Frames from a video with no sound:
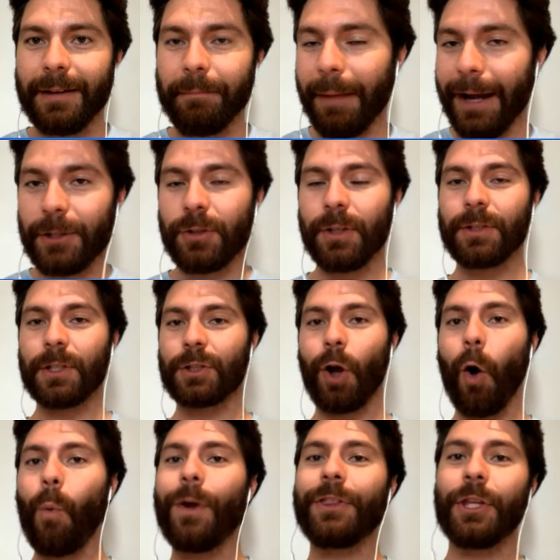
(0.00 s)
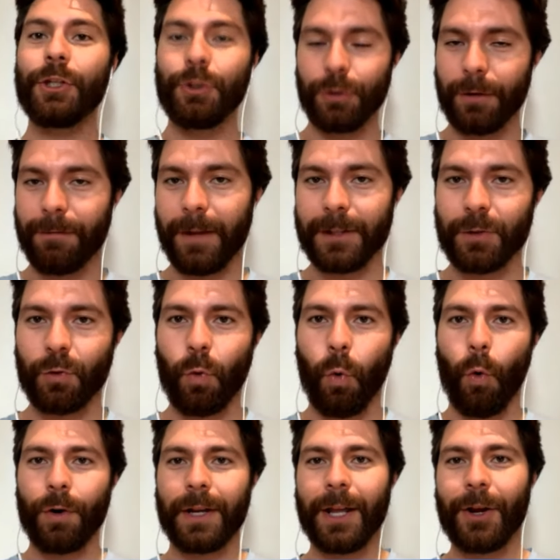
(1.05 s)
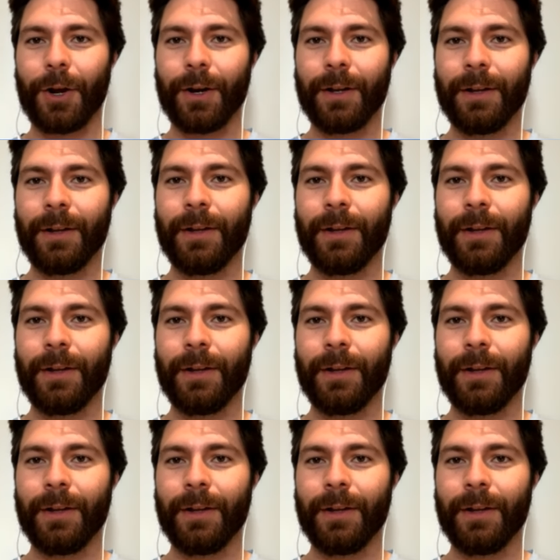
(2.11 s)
Mind you, this is all with the new defensive coordinator.